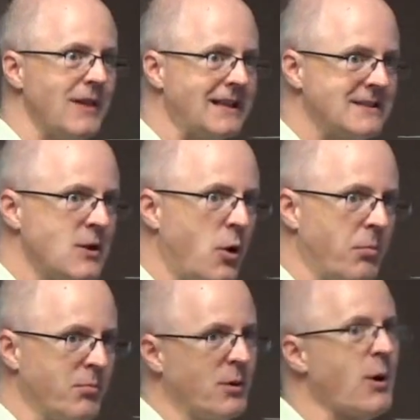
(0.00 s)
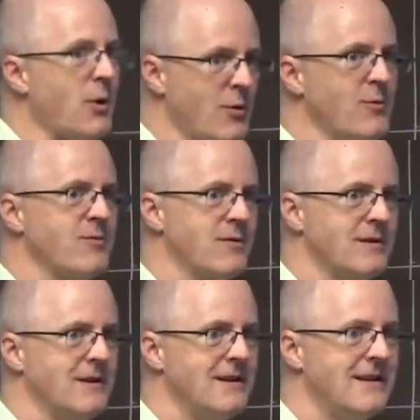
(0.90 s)
That's no proof
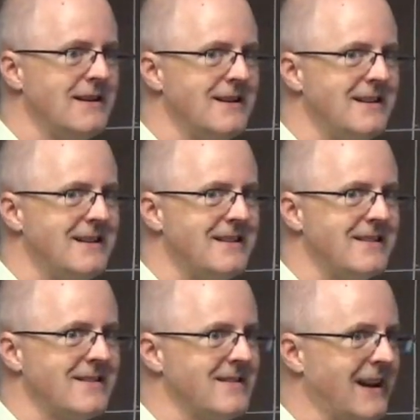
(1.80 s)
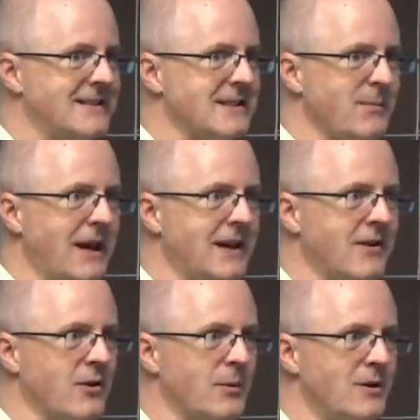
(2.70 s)
that it's Lebesgue
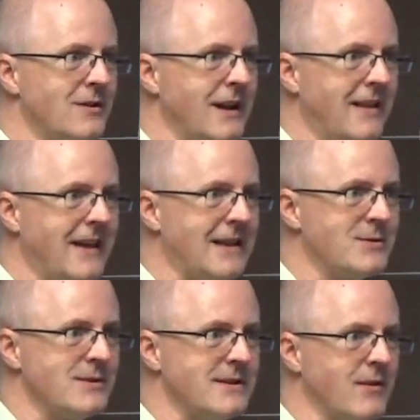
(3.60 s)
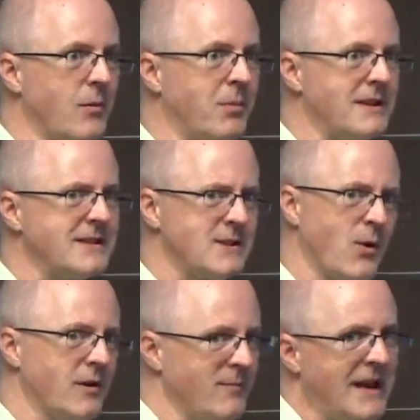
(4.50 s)
integrable and the answer is 0, but
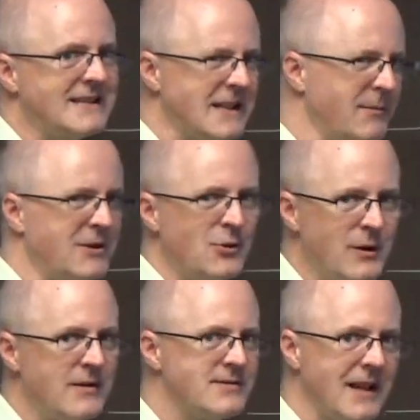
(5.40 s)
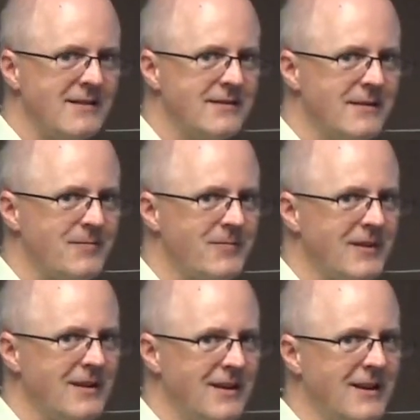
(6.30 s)
sort of makes some intuitive sense.
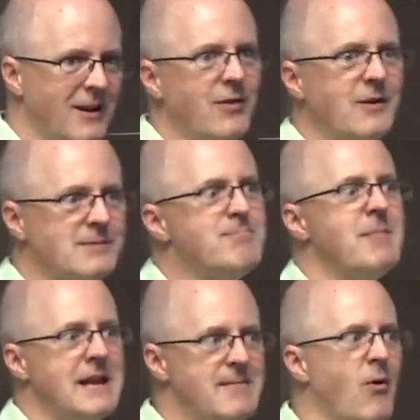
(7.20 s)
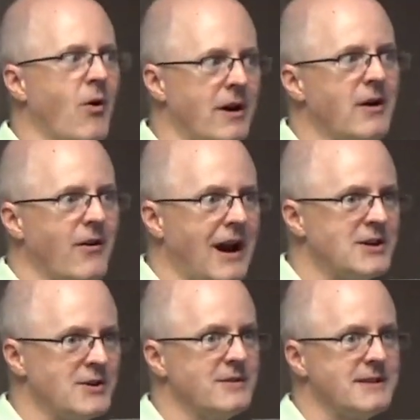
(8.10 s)
You know, there's many more
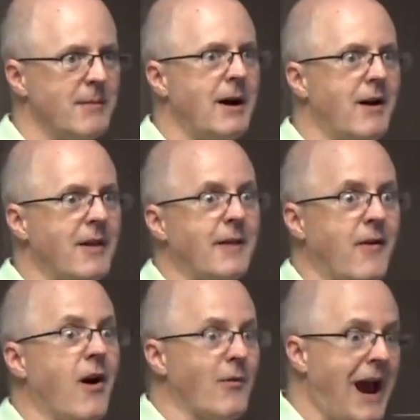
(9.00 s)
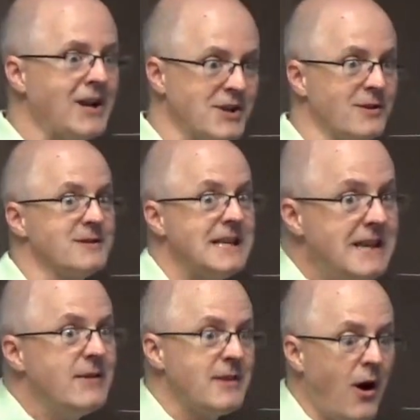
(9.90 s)
irrationals somehow than there are rationals,
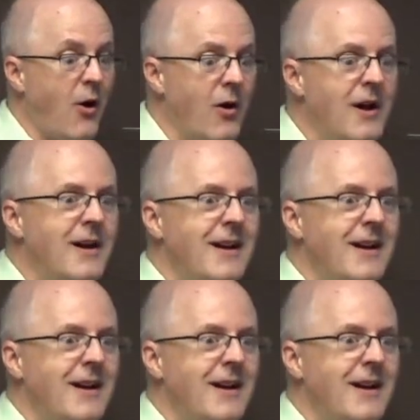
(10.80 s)
even though,